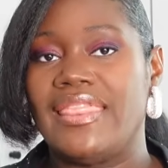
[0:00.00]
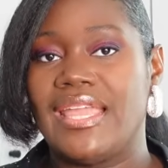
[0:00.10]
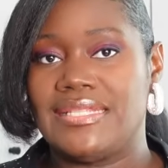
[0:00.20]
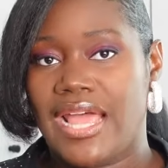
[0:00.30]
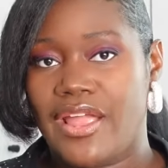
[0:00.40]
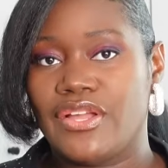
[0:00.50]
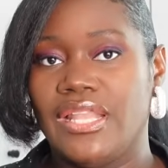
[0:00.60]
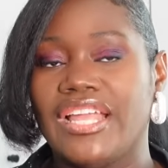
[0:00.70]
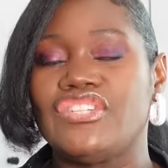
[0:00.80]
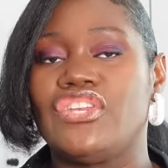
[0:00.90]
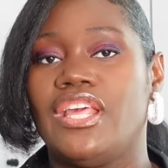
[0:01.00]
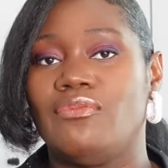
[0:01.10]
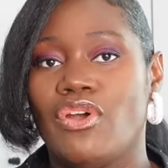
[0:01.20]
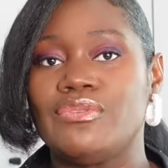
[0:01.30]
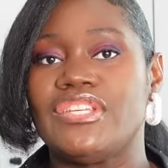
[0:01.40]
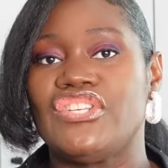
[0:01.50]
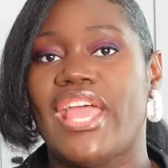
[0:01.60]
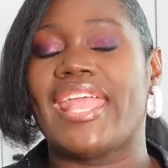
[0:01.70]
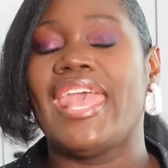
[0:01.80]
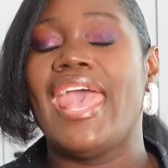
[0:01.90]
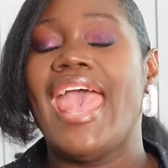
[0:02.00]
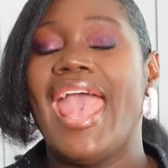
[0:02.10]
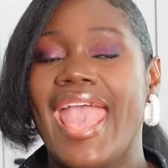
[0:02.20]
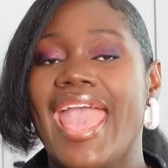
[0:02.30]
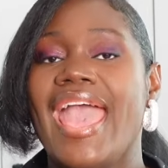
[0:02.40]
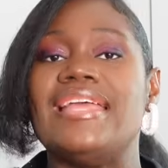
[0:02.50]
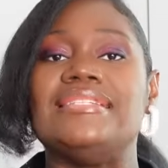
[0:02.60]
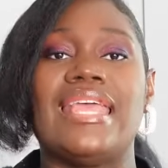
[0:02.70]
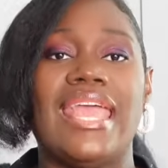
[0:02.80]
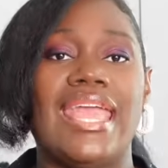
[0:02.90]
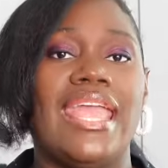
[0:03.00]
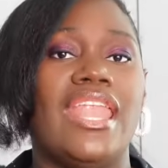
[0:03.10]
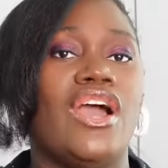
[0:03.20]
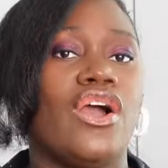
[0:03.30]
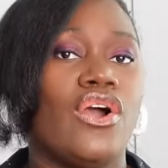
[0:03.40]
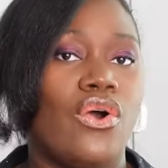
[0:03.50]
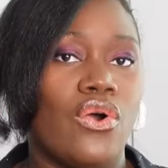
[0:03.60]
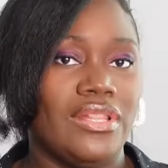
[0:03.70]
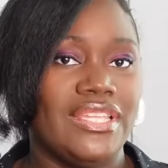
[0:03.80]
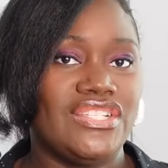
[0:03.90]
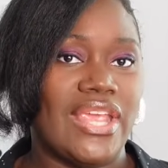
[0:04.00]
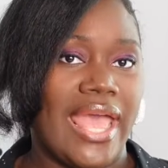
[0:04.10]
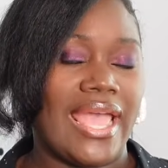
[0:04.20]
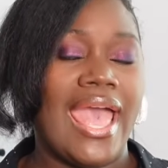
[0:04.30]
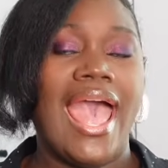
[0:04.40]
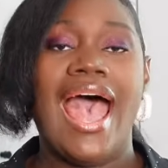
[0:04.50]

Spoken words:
the entire collection in Rosy Check and in Courtly Check.